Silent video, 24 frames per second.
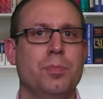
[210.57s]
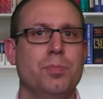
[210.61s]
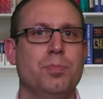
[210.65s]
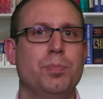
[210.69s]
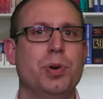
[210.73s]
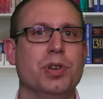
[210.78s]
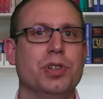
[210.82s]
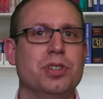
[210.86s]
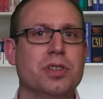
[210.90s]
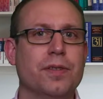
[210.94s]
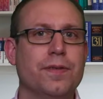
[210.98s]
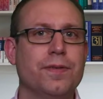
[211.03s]

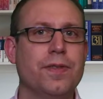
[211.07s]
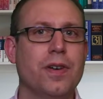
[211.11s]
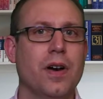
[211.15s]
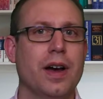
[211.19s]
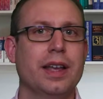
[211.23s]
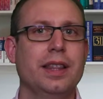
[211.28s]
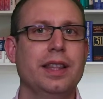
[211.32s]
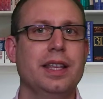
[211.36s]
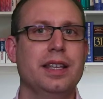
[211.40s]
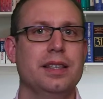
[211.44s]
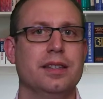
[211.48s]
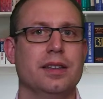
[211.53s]
but to
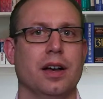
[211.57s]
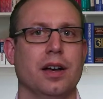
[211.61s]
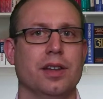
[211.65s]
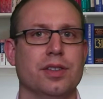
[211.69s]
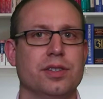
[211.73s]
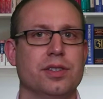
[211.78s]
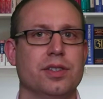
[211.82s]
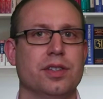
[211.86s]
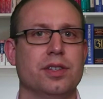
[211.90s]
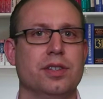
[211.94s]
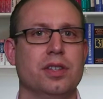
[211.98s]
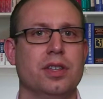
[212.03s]
find these
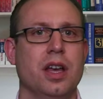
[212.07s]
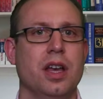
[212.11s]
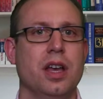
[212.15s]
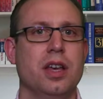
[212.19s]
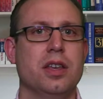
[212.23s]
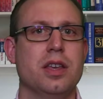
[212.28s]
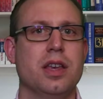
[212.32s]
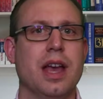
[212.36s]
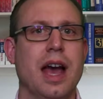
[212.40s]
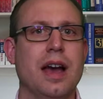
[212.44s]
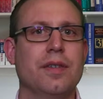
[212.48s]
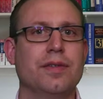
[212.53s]
answers,
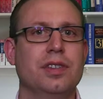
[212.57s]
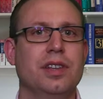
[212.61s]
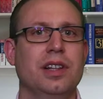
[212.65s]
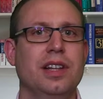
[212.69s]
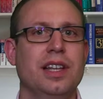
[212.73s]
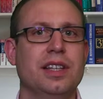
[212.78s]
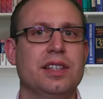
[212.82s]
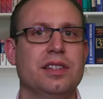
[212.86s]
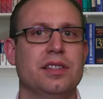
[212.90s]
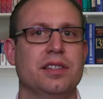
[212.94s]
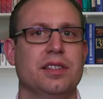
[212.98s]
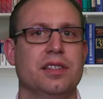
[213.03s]
you have to
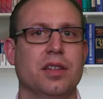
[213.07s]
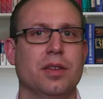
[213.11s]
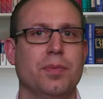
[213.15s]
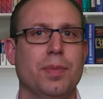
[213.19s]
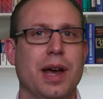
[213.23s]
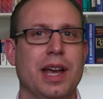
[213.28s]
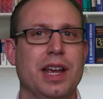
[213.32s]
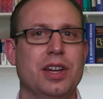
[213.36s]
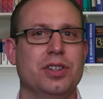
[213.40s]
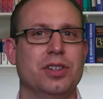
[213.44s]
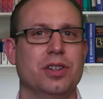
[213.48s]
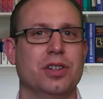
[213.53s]
listen to the
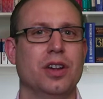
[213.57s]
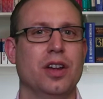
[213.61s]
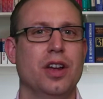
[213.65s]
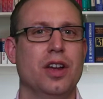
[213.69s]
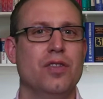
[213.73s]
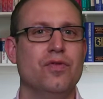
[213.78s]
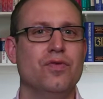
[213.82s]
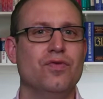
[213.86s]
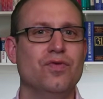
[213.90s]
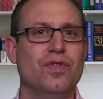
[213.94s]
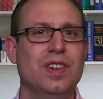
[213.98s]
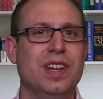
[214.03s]
patient
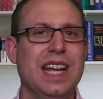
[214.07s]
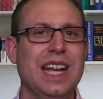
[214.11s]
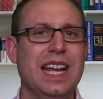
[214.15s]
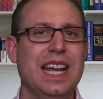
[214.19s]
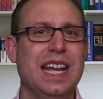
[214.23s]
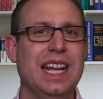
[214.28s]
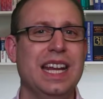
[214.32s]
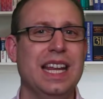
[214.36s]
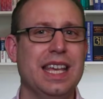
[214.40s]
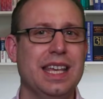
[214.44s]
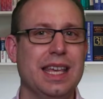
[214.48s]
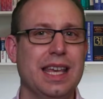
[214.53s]

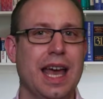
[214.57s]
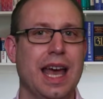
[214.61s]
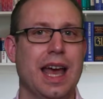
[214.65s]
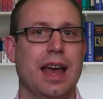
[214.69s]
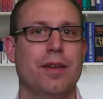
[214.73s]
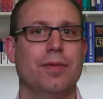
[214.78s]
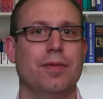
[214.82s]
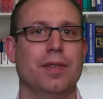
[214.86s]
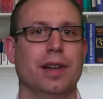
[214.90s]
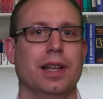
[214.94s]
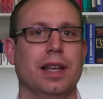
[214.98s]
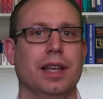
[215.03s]
really
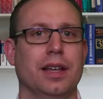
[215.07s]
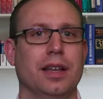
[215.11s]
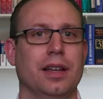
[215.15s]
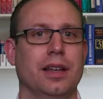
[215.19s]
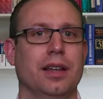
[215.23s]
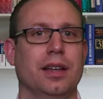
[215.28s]
carefully.